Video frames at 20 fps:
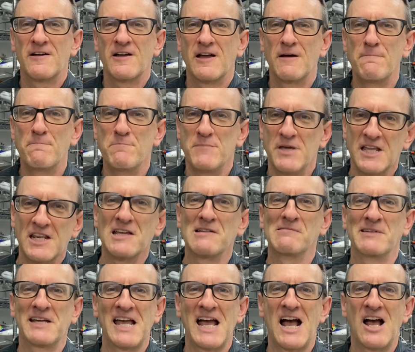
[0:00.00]

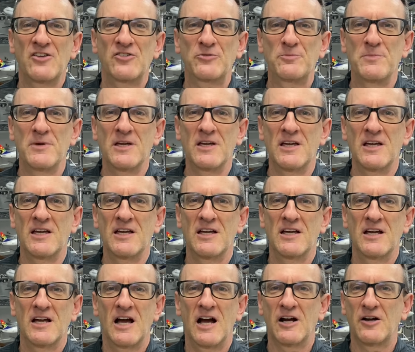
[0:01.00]
immediately asked me
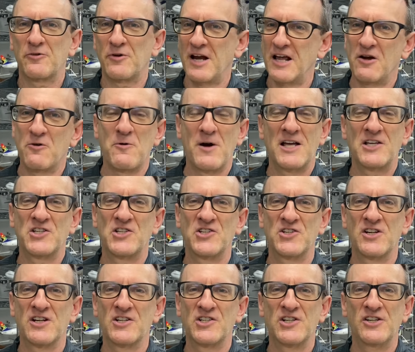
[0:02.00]
a great
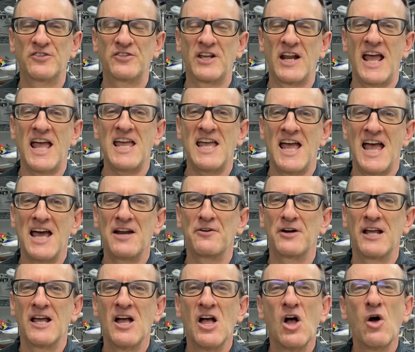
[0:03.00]
question. She said, Hey,
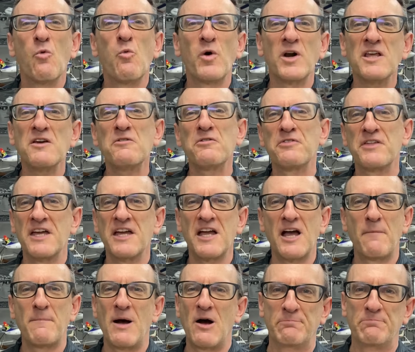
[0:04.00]
Henry, what do you think
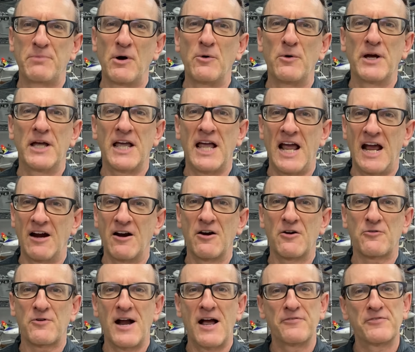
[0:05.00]
about Boeing
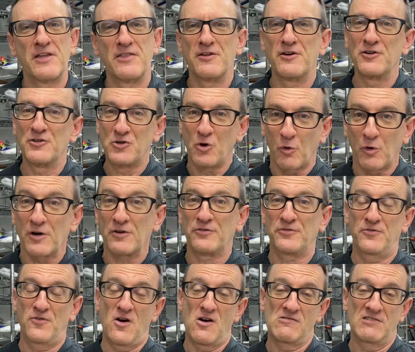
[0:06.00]
aircraft and their doors
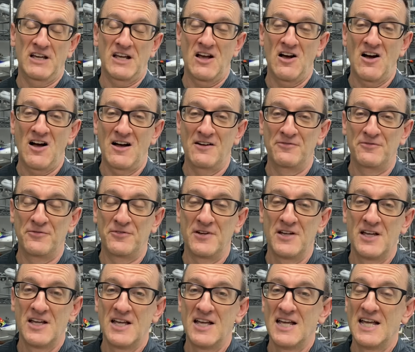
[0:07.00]
falling off?
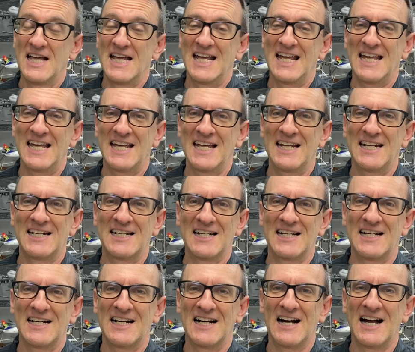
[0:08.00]
And
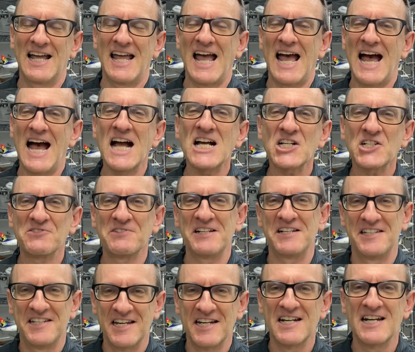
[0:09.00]
I actually
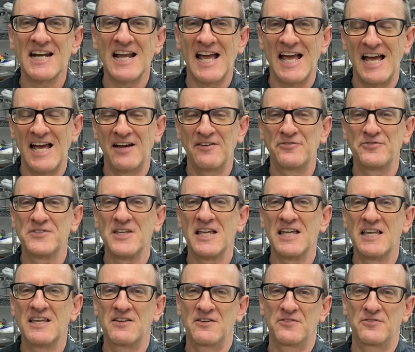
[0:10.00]
didn't have to
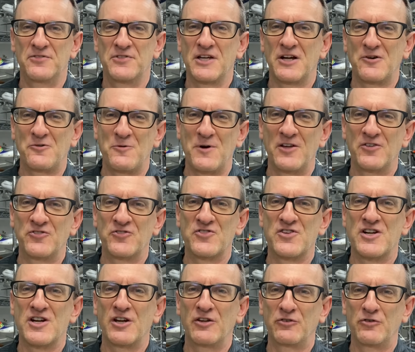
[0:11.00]
give the
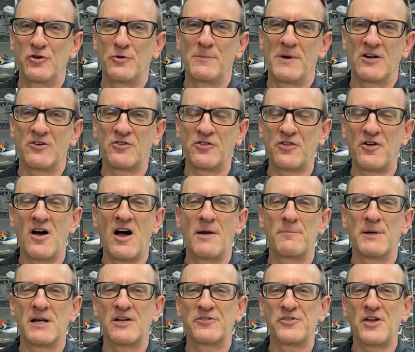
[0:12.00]
question too much thought
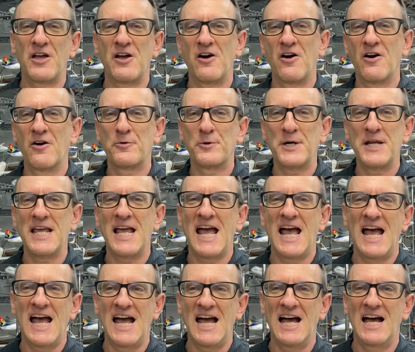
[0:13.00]
because I already
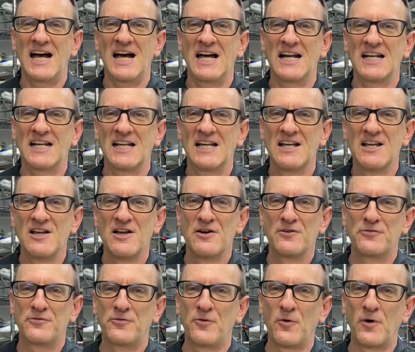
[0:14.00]
had
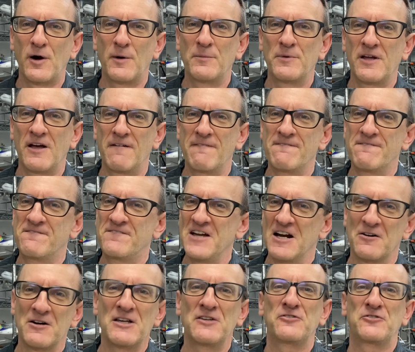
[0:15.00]
formed a
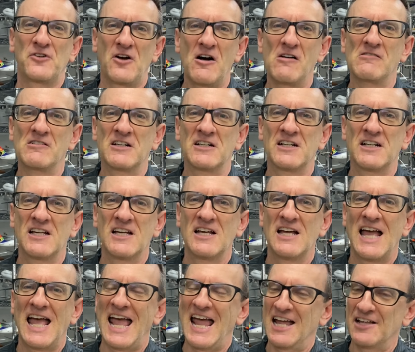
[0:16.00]
very solid
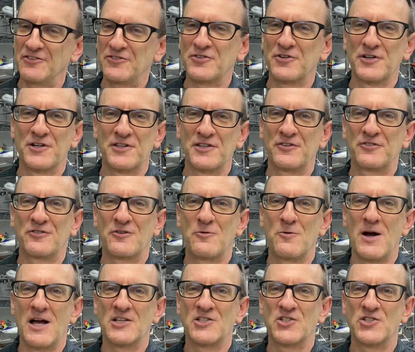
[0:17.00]
answer to this
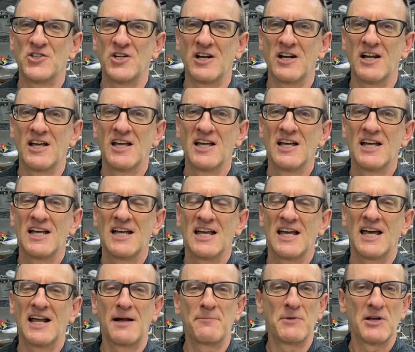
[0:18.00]
question
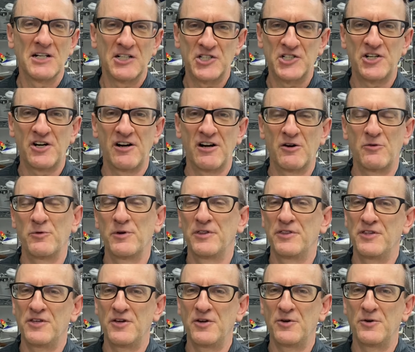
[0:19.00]
and I'm going to share it with
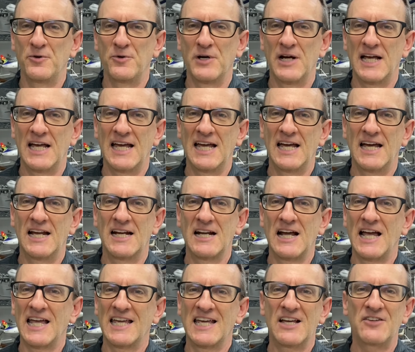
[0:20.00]
you. And
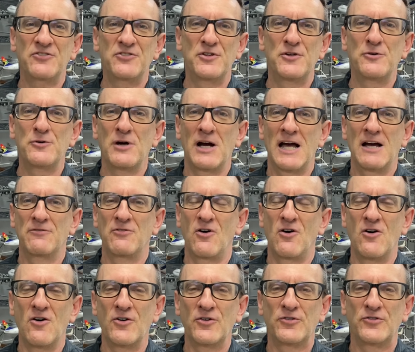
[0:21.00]
I guess you have
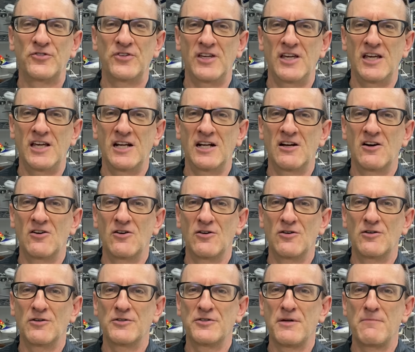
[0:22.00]
all seen
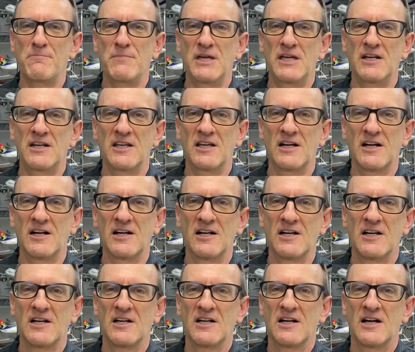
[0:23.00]
all the media
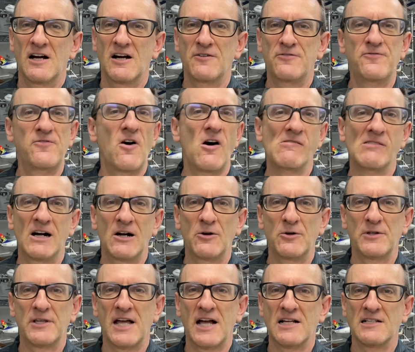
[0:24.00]
uh,
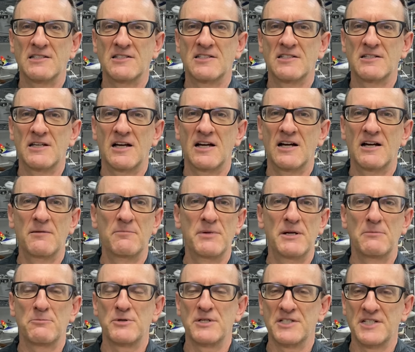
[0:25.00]
fallout that's uh,
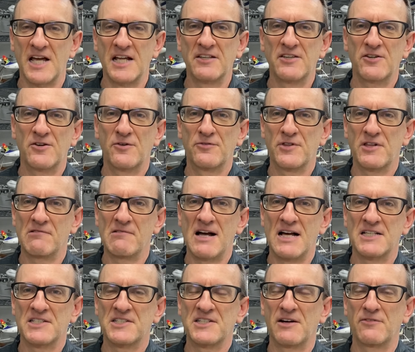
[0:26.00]
been presented over the
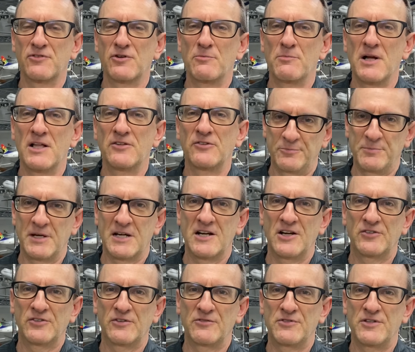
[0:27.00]
last several months
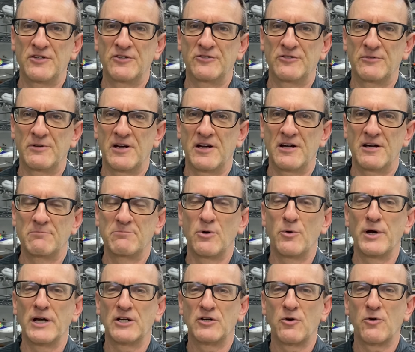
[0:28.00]
because of these uh,
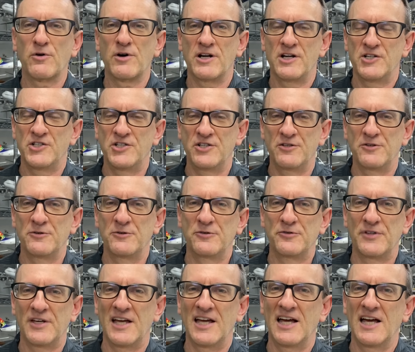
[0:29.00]
Boeing door issues.
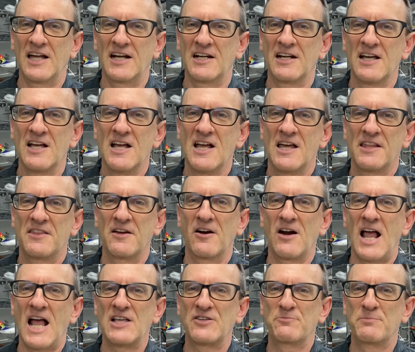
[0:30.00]
And there
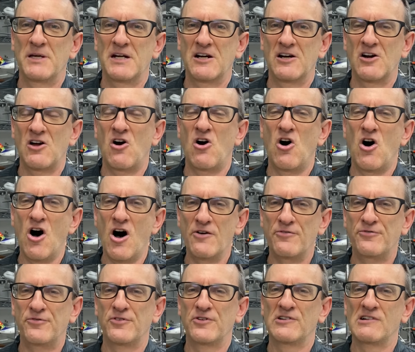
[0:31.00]
has been an
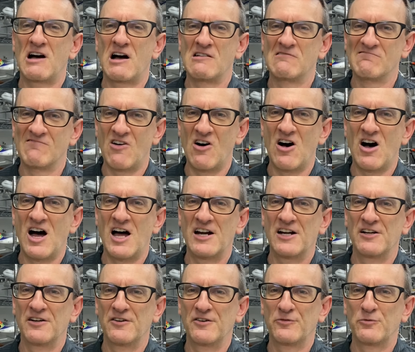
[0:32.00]
awful
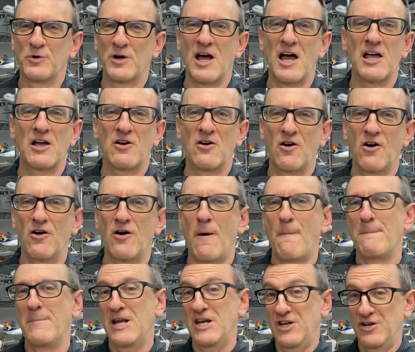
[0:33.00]
lot of what I call
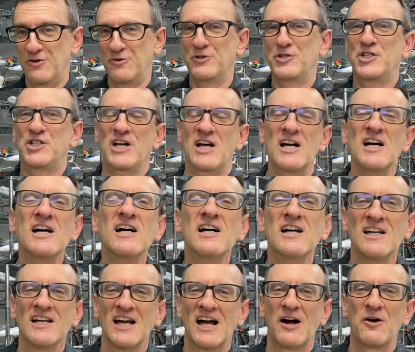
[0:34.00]
minutia
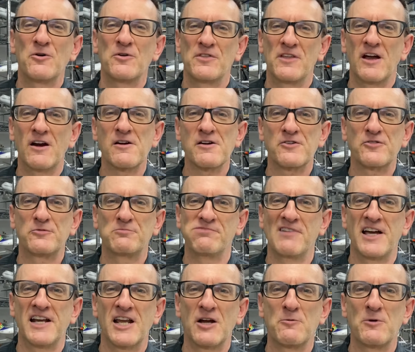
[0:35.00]
out there
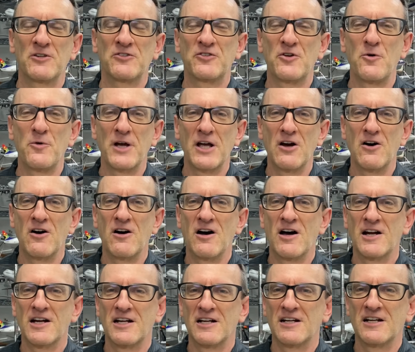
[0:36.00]
explaining what's going
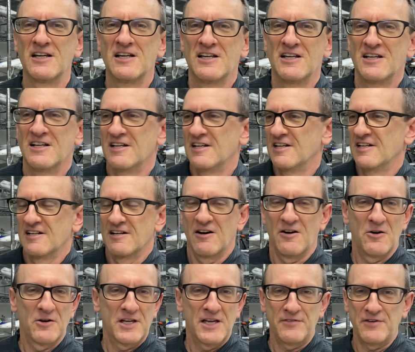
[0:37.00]
on and
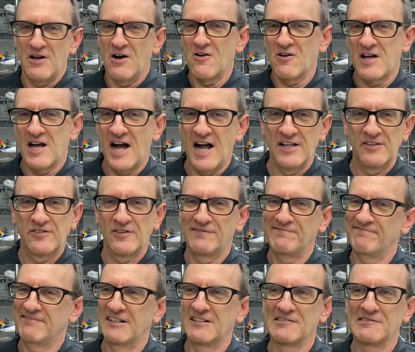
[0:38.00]
oh, giving all kinds of
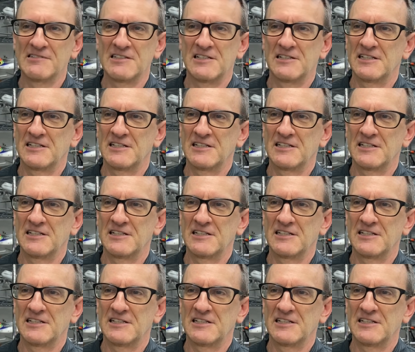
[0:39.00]
little